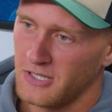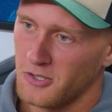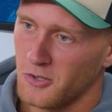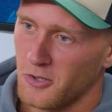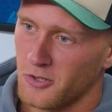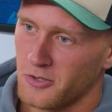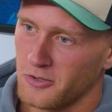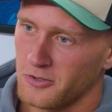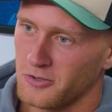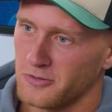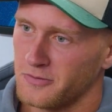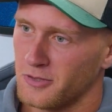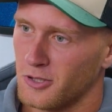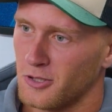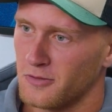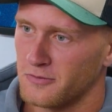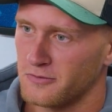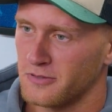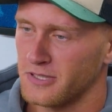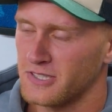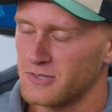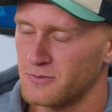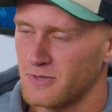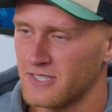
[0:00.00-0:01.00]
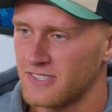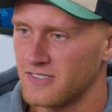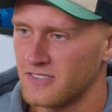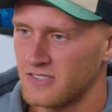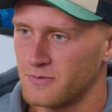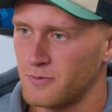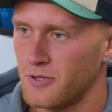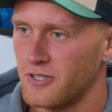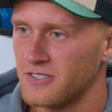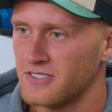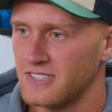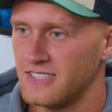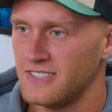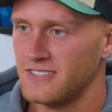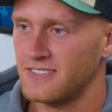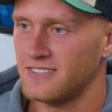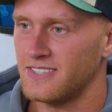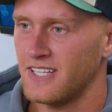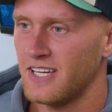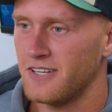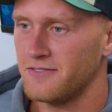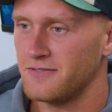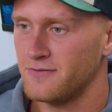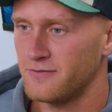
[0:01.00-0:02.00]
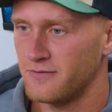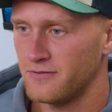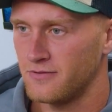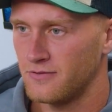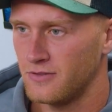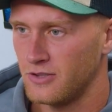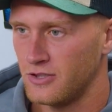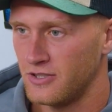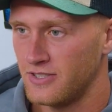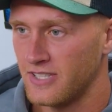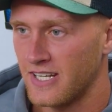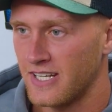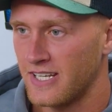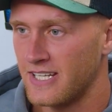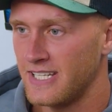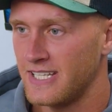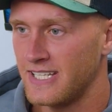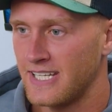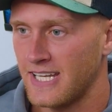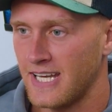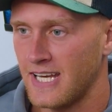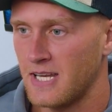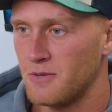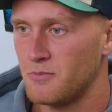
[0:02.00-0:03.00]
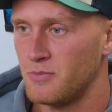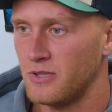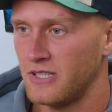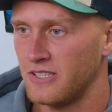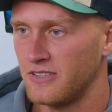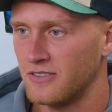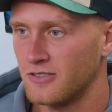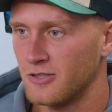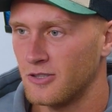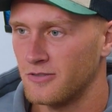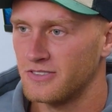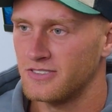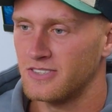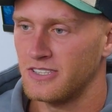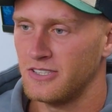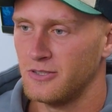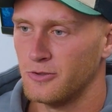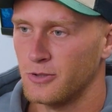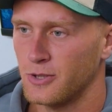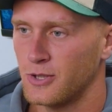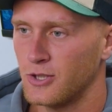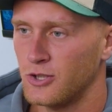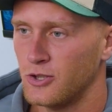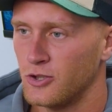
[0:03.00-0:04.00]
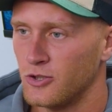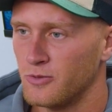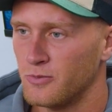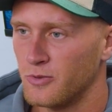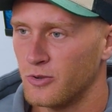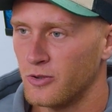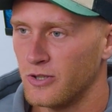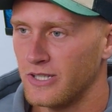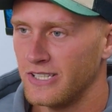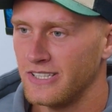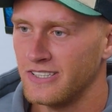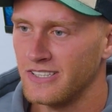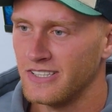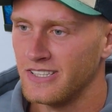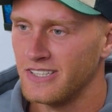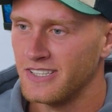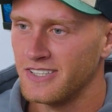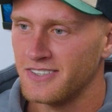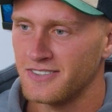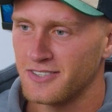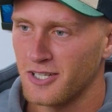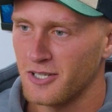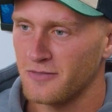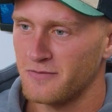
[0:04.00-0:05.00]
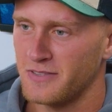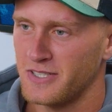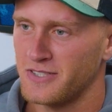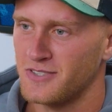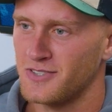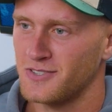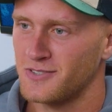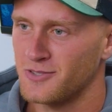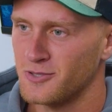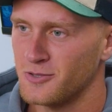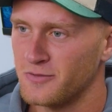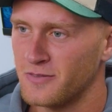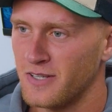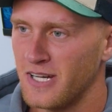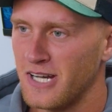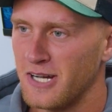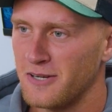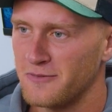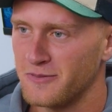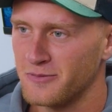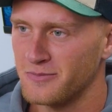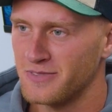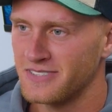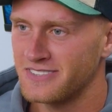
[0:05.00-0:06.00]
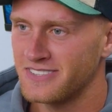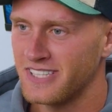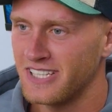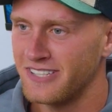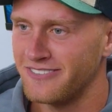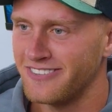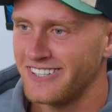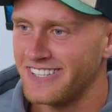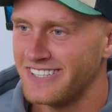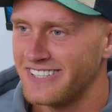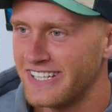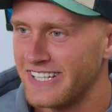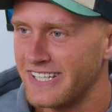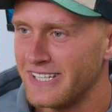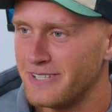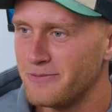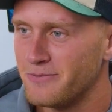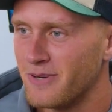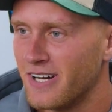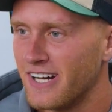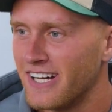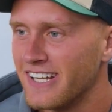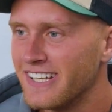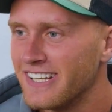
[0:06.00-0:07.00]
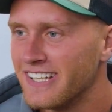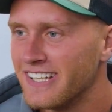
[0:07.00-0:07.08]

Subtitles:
honour of Ringers Western, I suppose, is have you done any camping? Obviously, you're a Q boy. Don't venture too far from the CVD, but